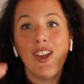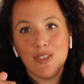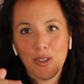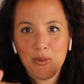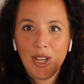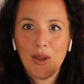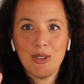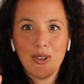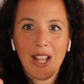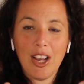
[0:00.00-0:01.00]

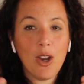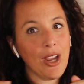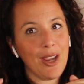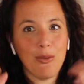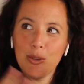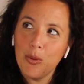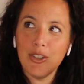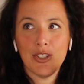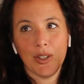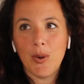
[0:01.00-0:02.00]
sometimes you're like, okay, which
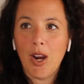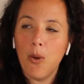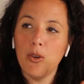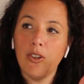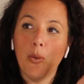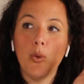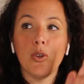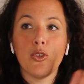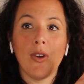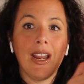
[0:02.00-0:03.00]
one should we go? So
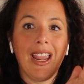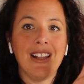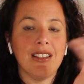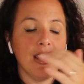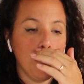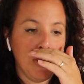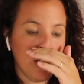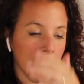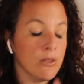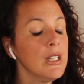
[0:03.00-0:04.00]
we'll try and get into the
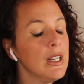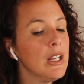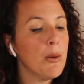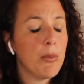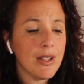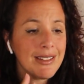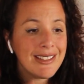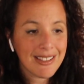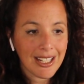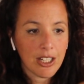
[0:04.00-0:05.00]
middle. But
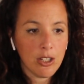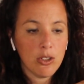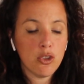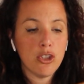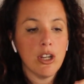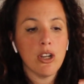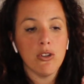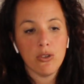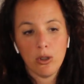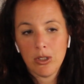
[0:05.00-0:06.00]
still, she
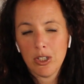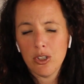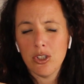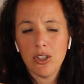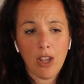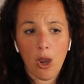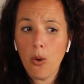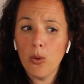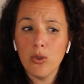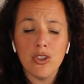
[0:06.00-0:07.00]
controlled it
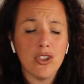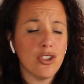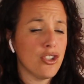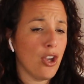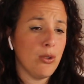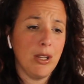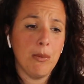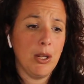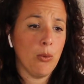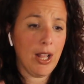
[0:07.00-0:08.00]
so
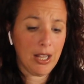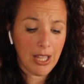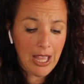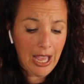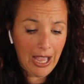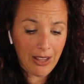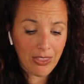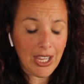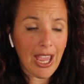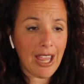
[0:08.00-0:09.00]
deeply well. And
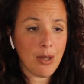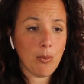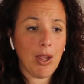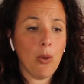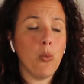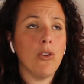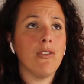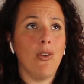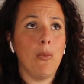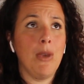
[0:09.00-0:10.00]
the end bit was,
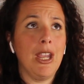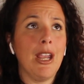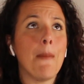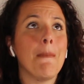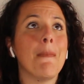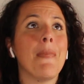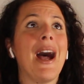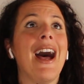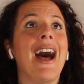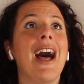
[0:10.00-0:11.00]
for me,
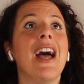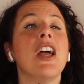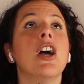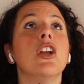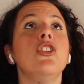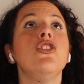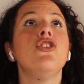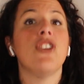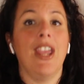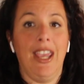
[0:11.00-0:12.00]

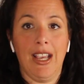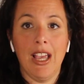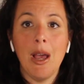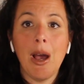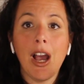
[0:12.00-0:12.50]
magic.